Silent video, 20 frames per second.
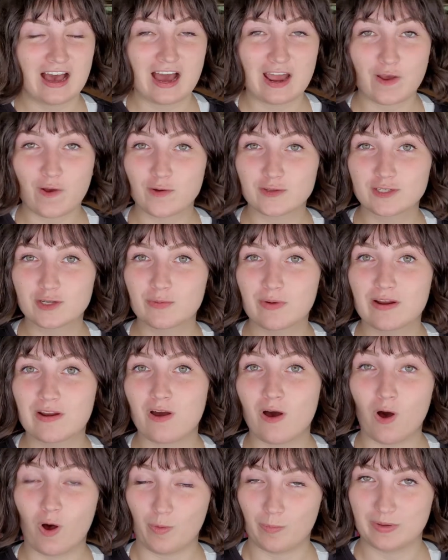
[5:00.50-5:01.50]
I also read
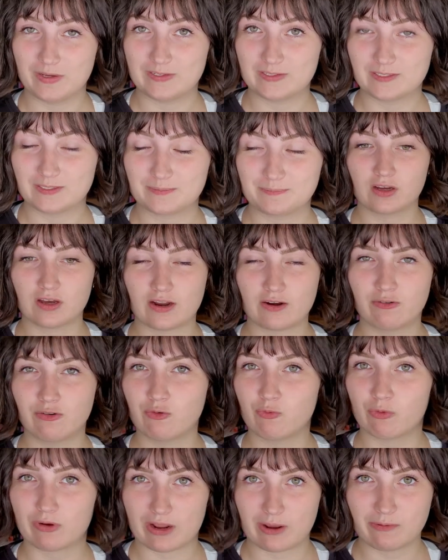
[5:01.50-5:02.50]
Almond. I don't know
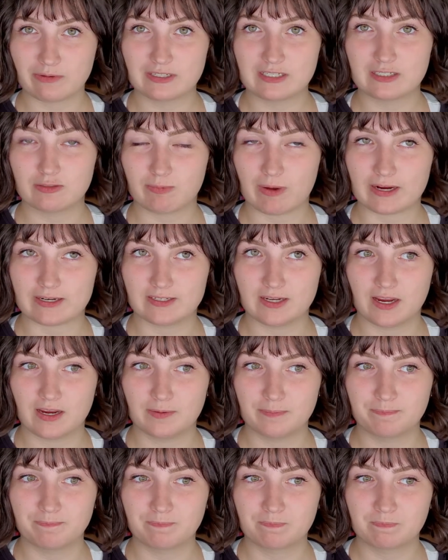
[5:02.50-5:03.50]
what I was
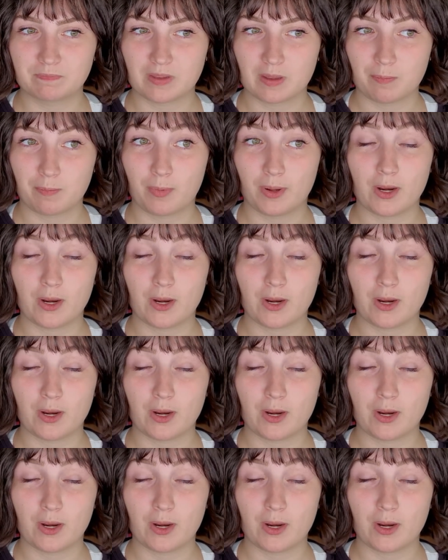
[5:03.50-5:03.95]
expecting, but